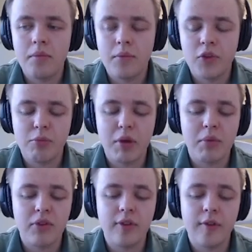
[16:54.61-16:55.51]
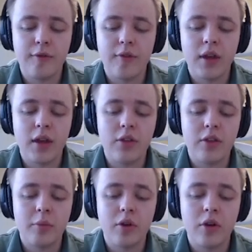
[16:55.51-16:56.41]
So maybe something in the
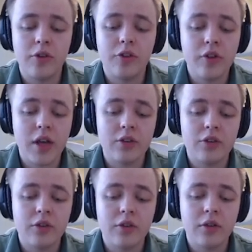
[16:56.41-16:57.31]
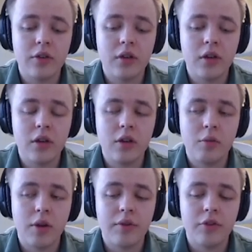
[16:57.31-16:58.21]
world changed the
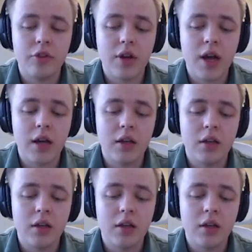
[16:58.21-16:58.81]
12th of July.